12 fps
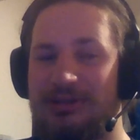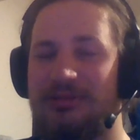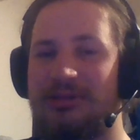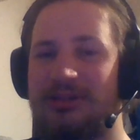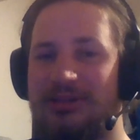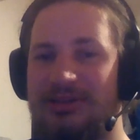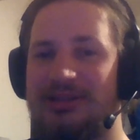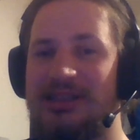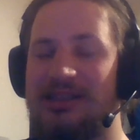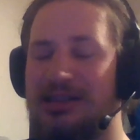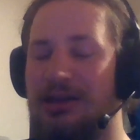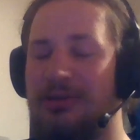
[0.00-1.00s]
So it's
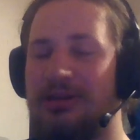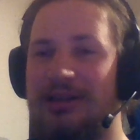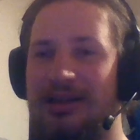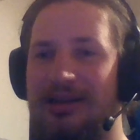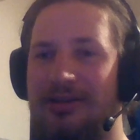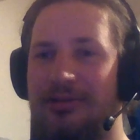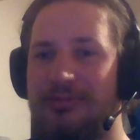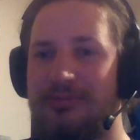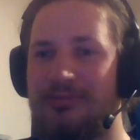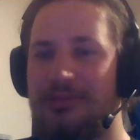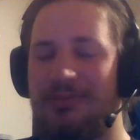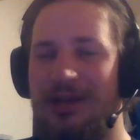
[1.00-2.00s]
still snowing now.
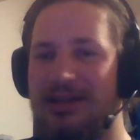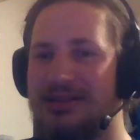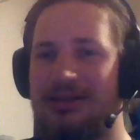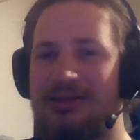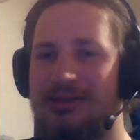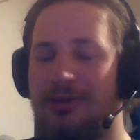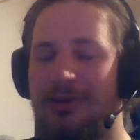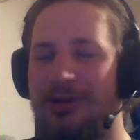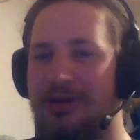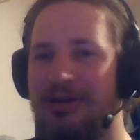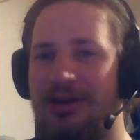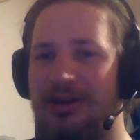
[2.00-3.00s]
It might still snow
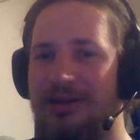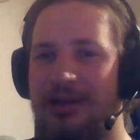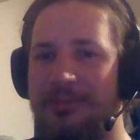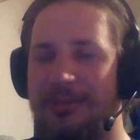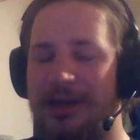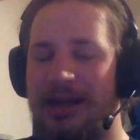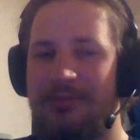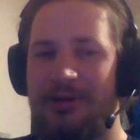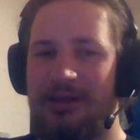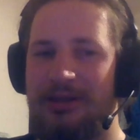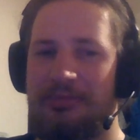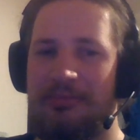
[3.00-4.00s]
here and there in
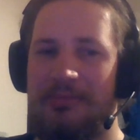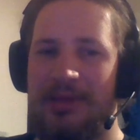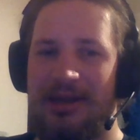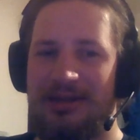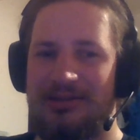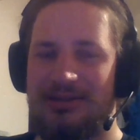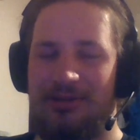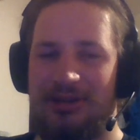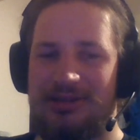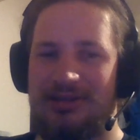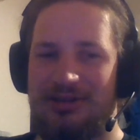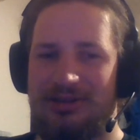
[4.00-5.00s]
April, and in May it slowly
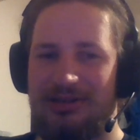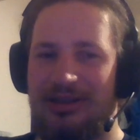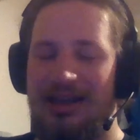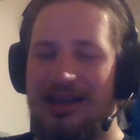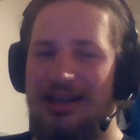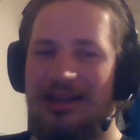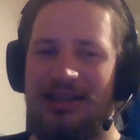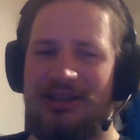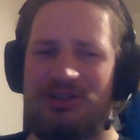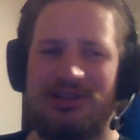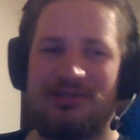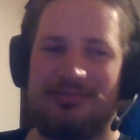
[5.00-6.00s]
starts. Like
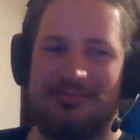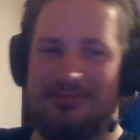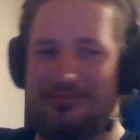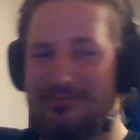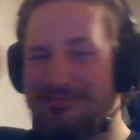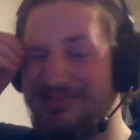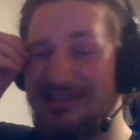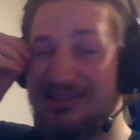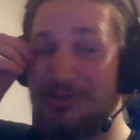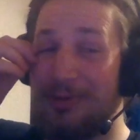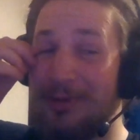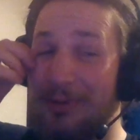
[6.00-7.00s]
it's
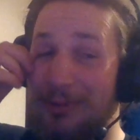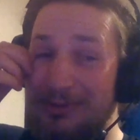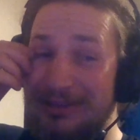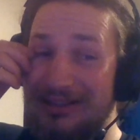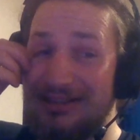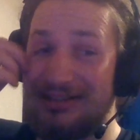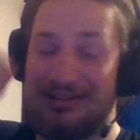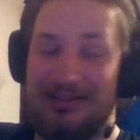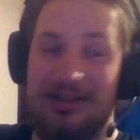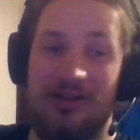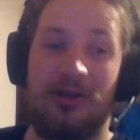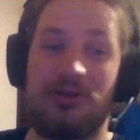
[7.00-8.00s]
too cold and
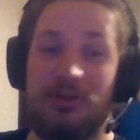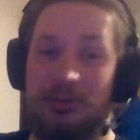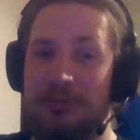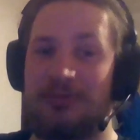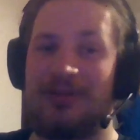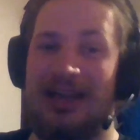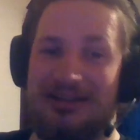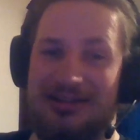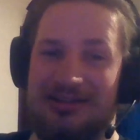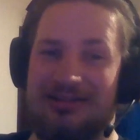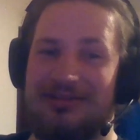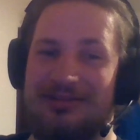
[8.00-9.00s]
also too flat.
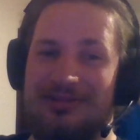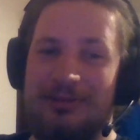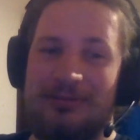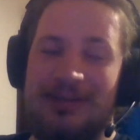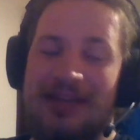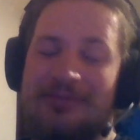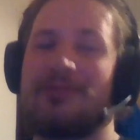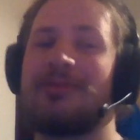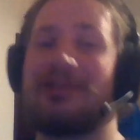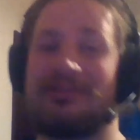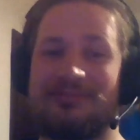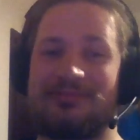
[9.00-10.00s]
Too flat for
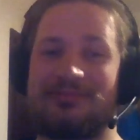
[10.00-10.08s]
me.